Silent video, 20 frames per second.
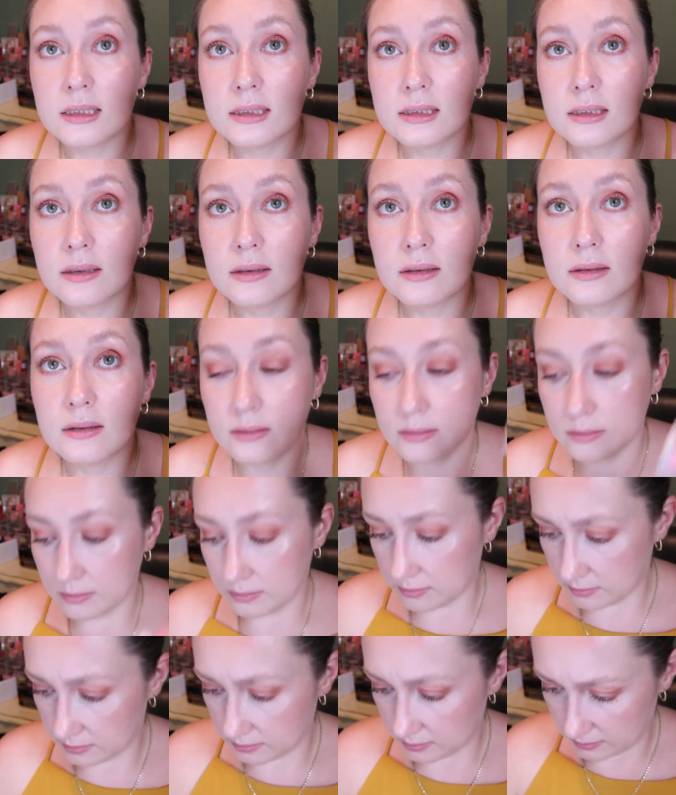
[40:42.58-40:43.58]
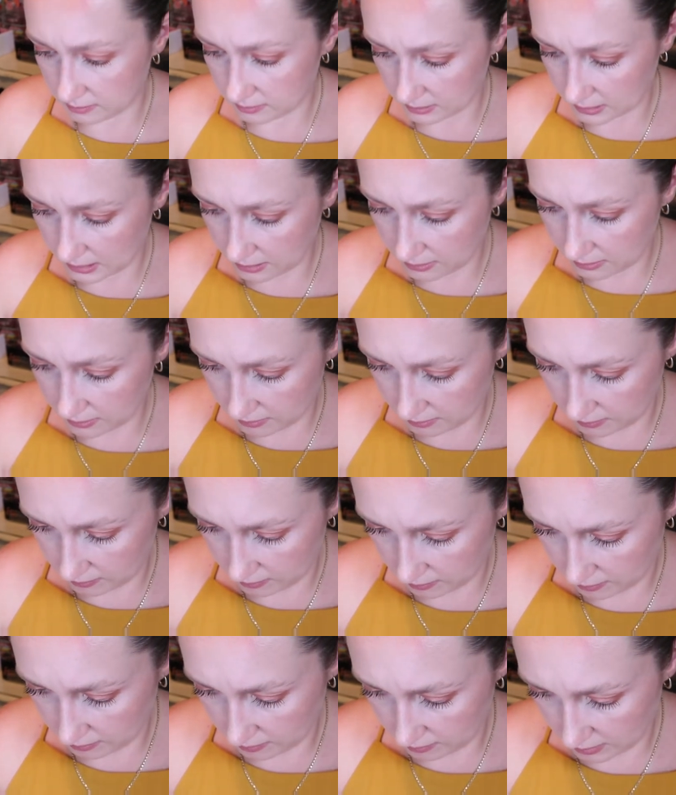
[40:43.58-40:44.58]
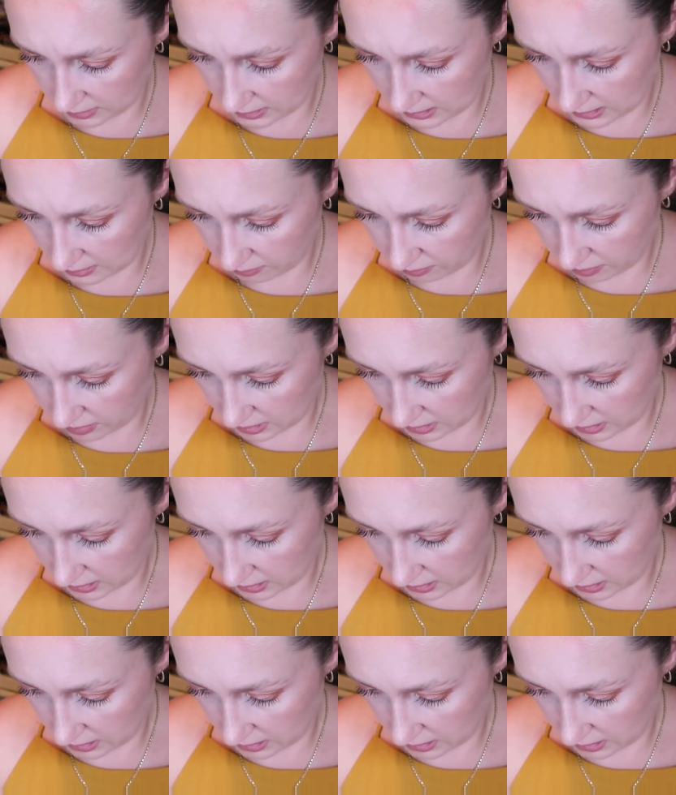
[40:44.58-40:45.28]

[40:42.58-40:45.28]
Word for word: so I don't know what happened